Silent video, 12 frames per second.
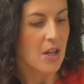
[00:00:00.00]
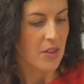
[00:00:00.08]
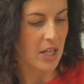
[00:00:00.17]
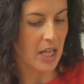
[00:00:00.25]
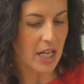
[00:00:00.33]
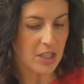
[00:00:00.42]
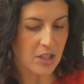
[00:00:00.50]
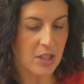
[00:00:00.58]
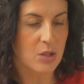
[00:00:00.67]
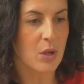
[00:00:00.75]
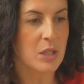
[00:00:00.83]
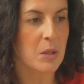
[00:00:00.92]
the key to this
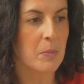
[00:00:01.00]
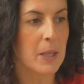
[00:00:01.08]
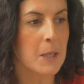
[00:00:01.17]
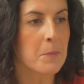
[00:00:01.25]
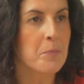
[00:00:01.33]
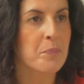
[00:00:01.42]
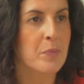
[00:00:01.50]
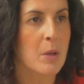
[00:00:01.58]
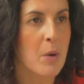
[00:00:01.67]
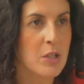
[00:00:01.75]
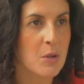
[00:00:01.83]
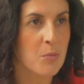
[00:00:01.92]
recipe, the
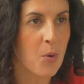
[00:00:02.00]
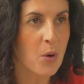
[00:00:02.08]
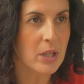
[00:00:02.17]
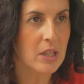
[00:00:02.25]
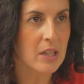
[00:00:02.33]
most important